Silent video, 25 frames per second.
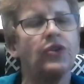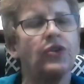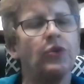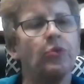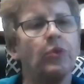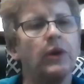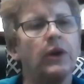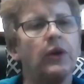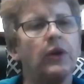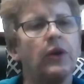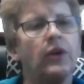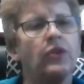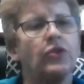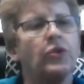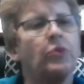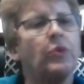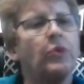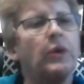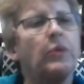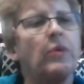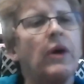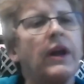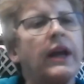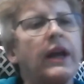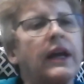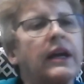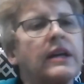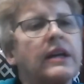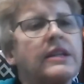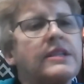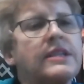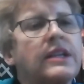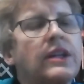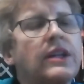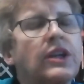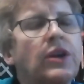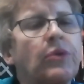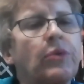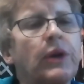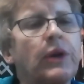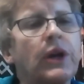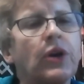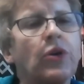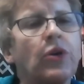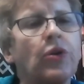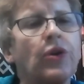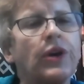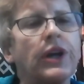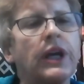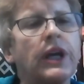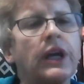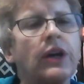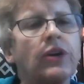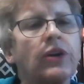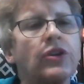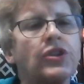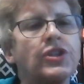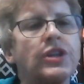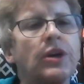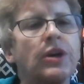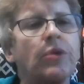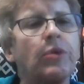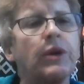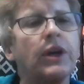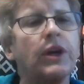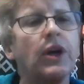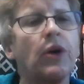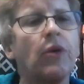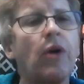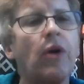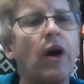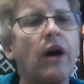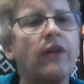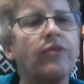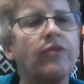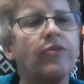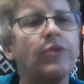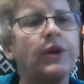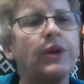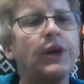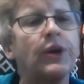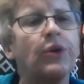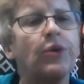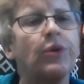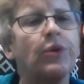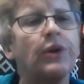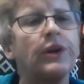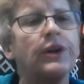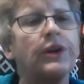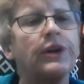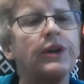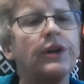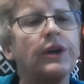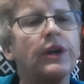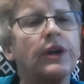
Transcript: we want to continue recording, or shall we go off record?